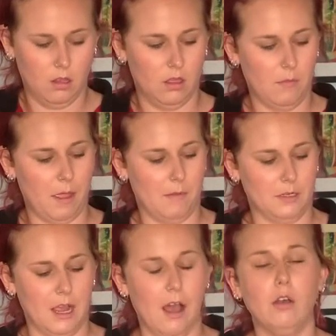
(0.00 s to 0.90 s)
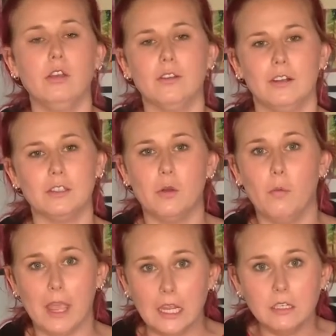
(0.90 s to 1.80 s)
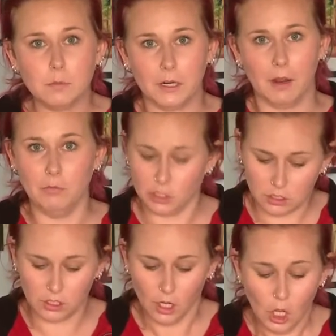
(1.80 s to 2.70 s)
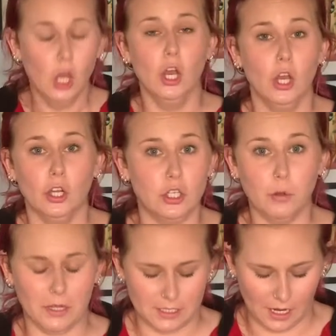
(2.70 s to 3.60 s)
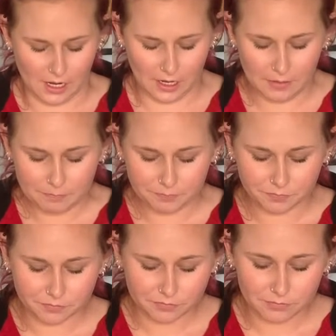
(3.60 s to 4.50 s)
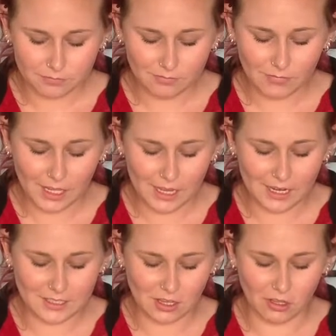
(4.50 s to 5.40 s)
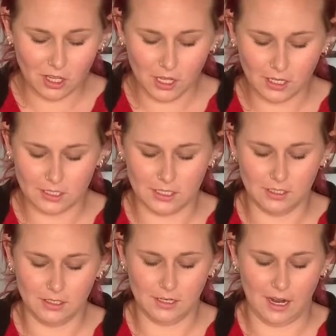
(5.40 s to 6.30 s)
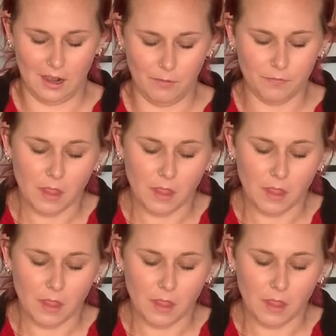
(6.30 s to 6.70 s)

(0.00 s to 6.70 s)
the paper towel. You can also wait, but I'm just too excited. And it's all cooked now.